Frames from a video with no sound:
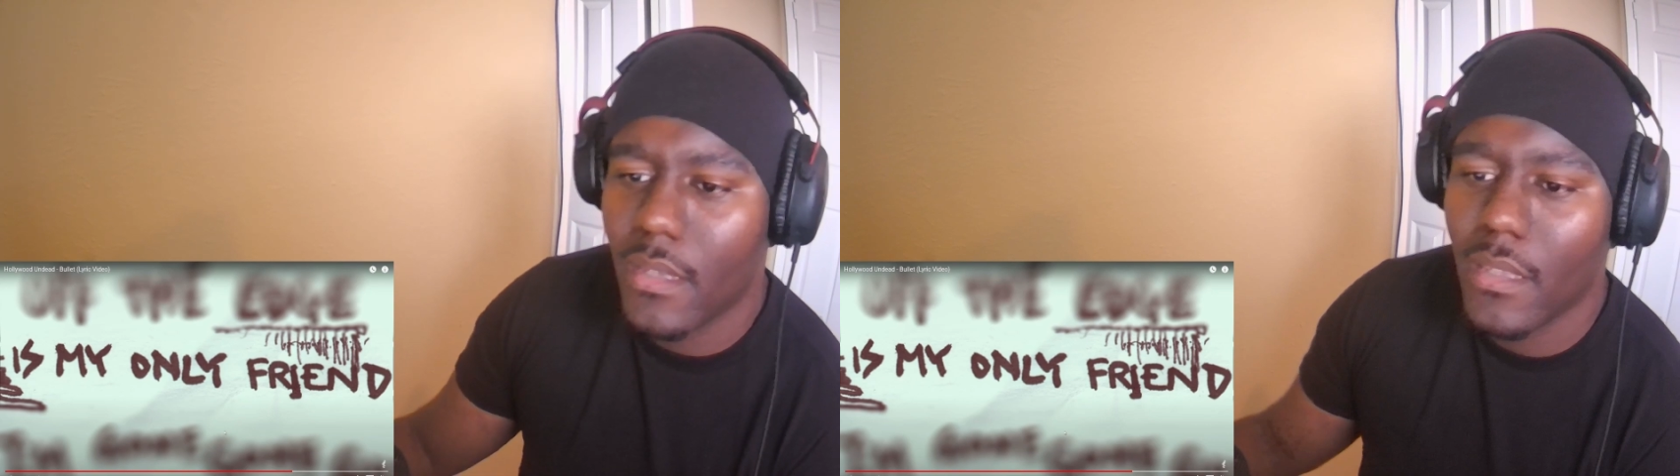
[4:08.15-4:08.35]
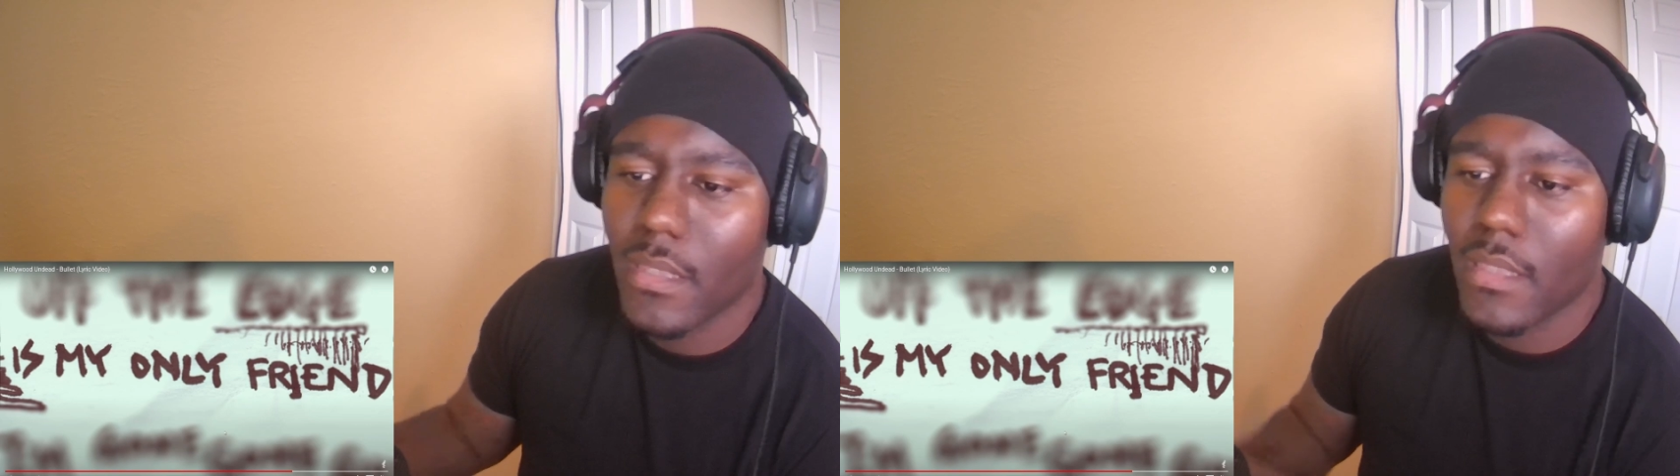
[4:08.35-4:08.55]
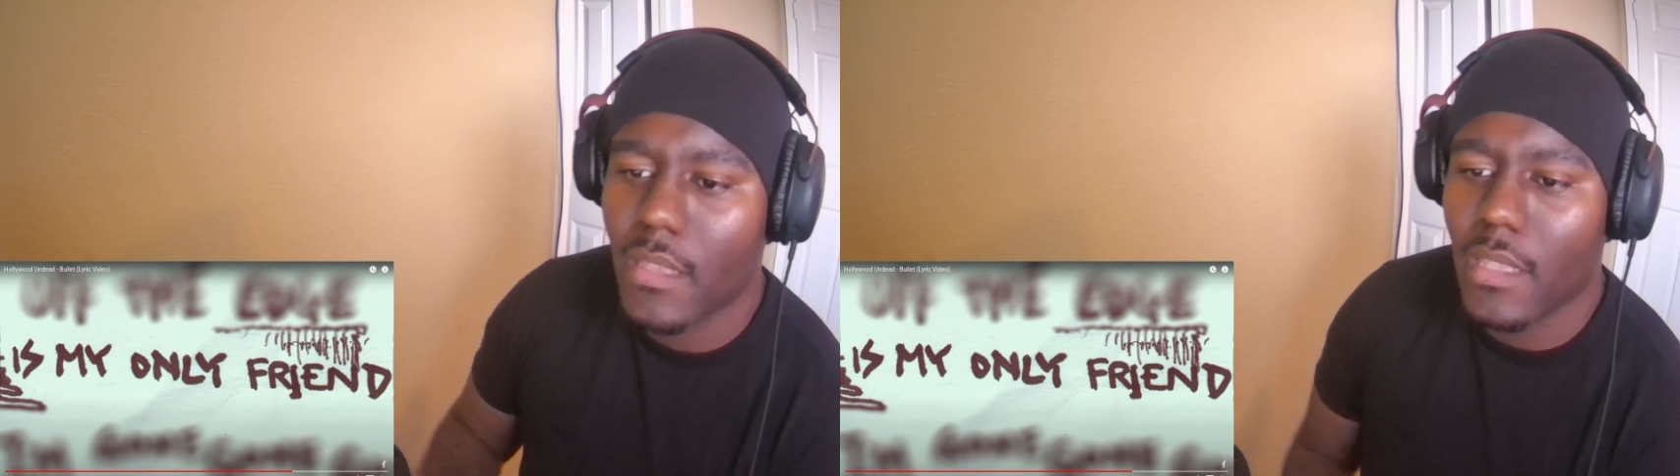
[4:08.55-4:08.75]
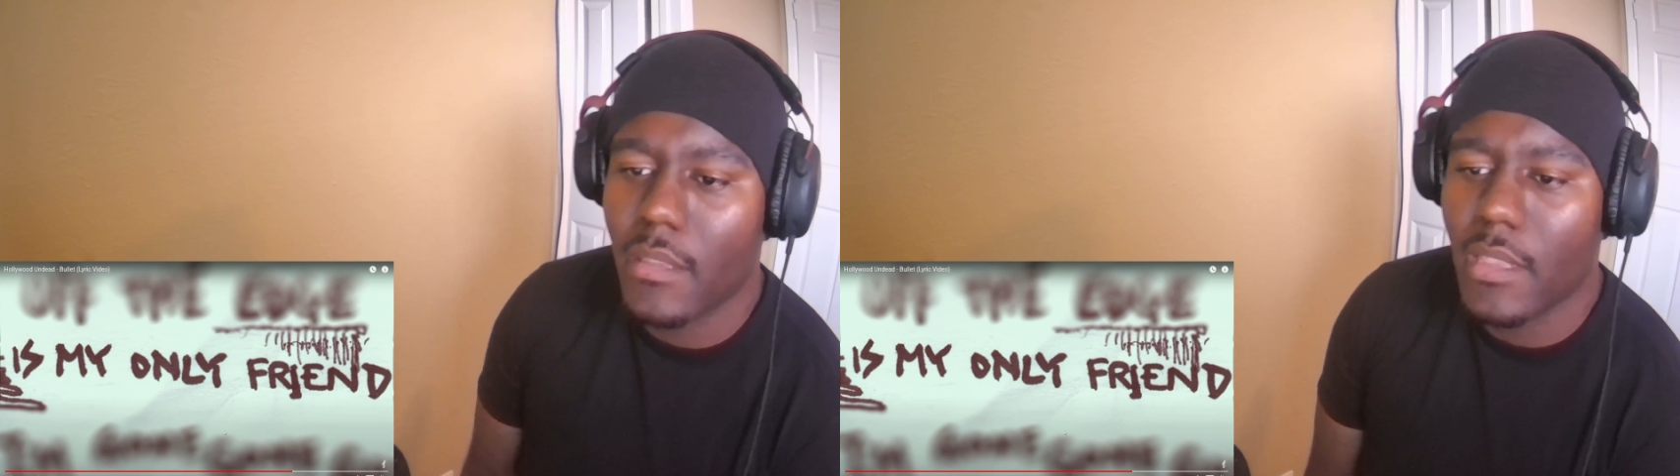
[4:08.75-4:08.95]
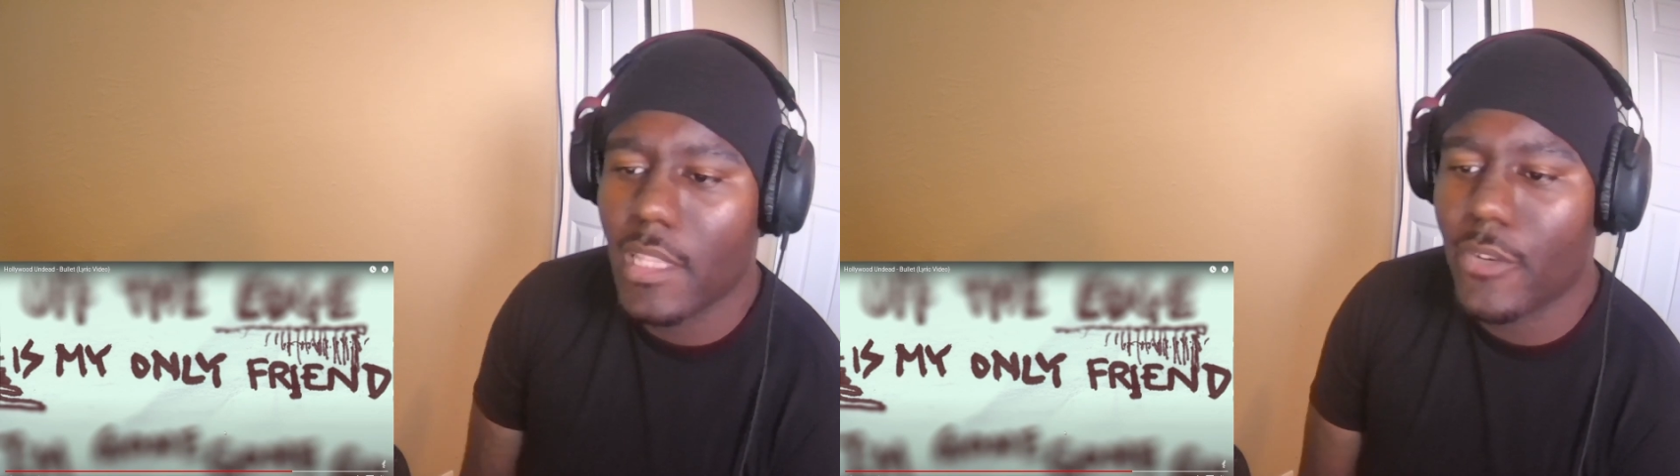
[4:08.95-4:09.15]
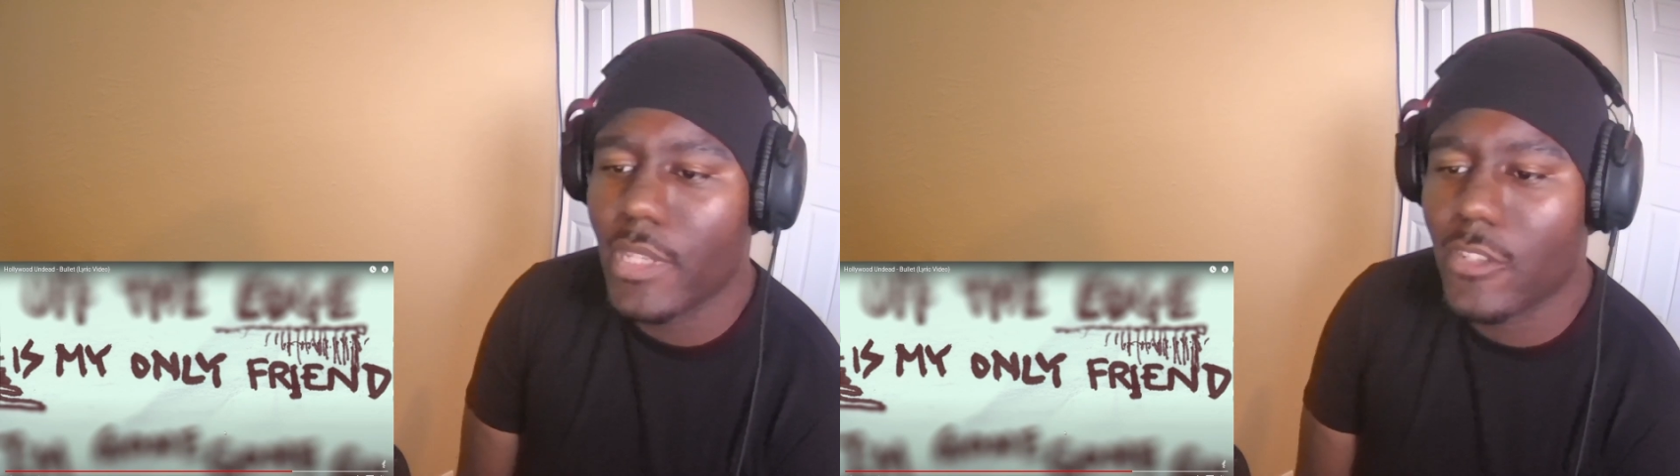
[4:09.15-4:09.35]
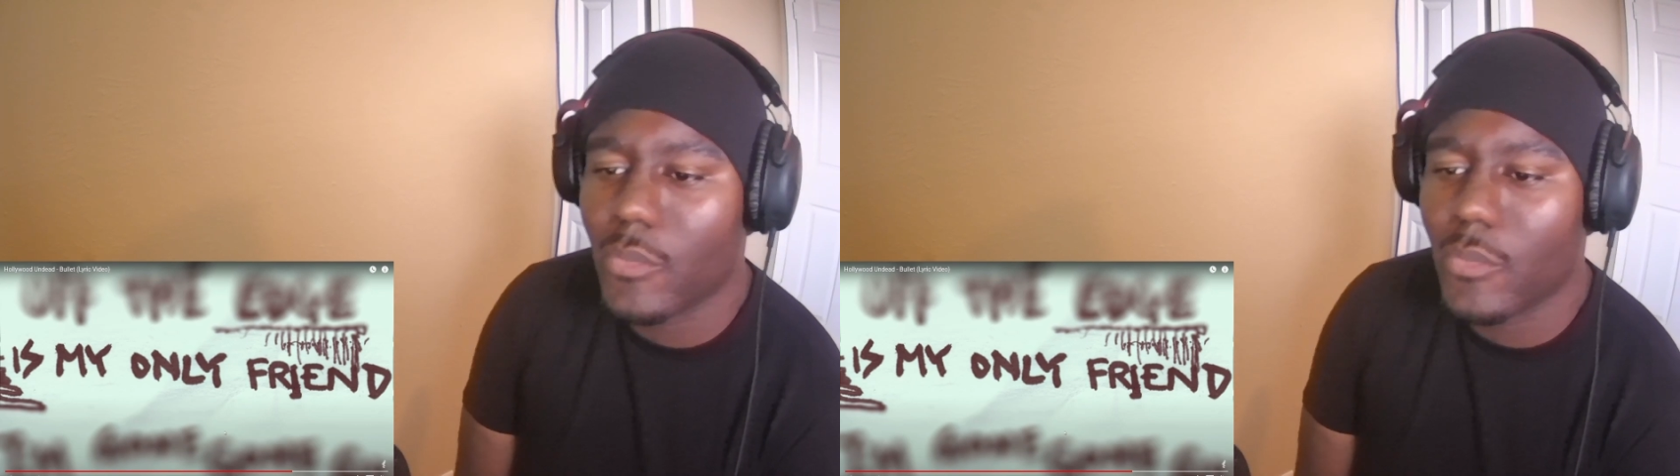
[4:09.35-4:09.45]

the lyrics are